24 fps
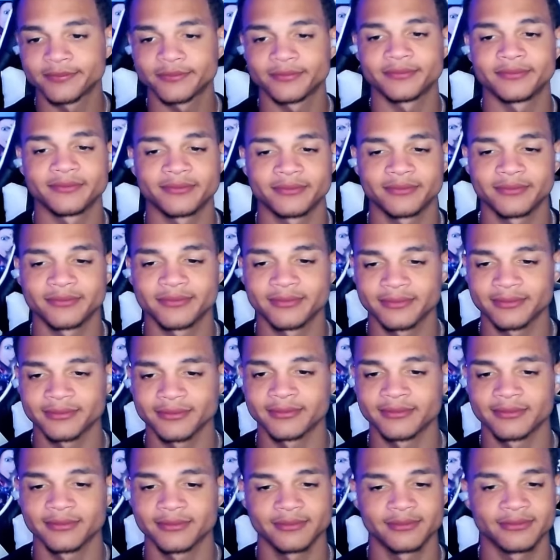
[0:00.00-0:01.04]

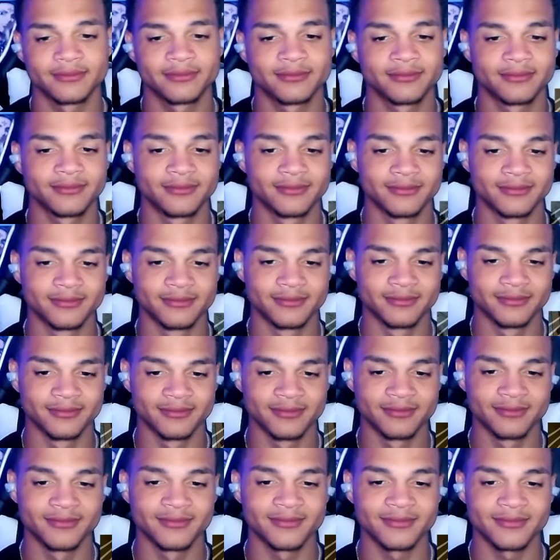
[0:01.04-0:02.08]

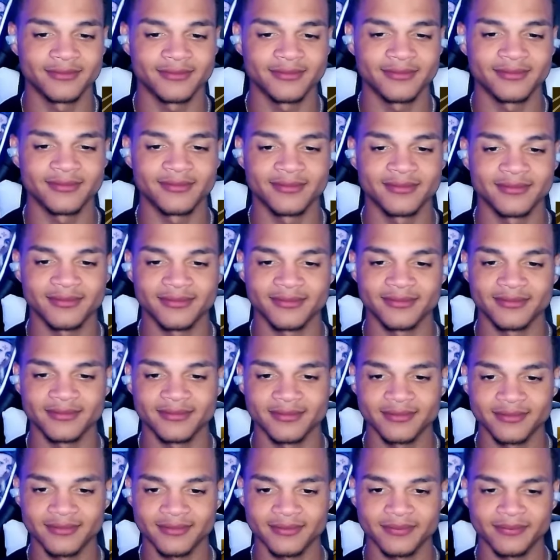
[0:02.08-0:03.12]

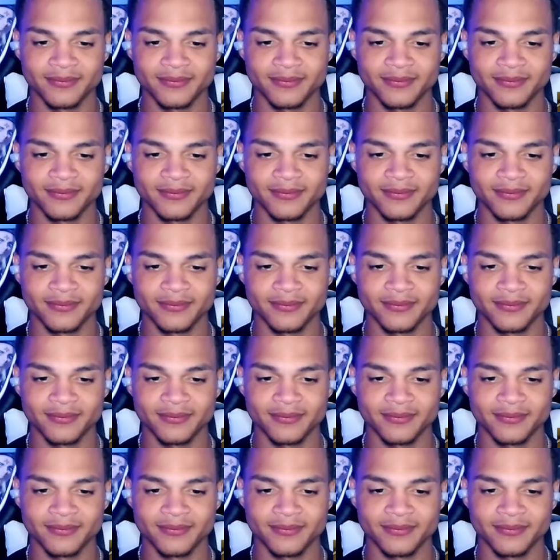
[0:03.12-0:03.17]
(silence)